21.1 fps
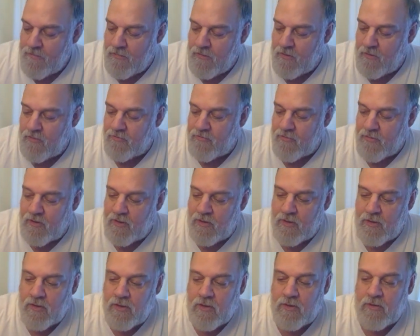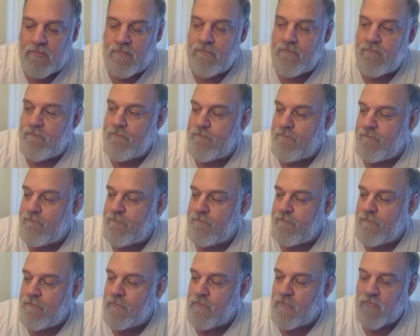There's
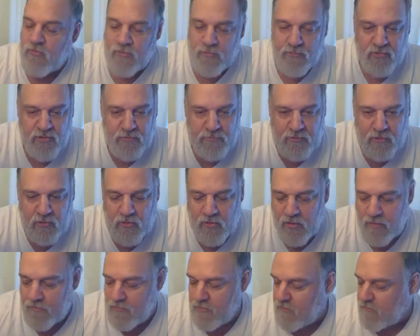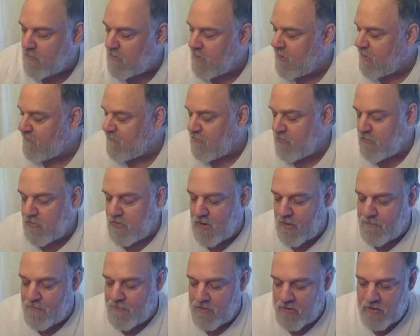some triple ointment right off the
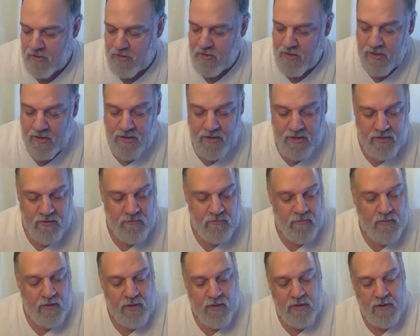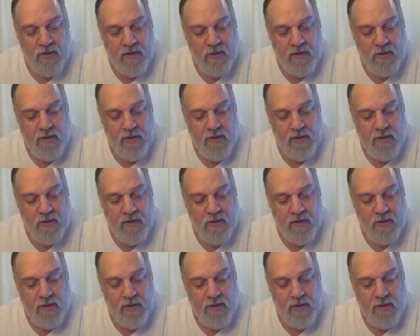top. I'll get that out of the way.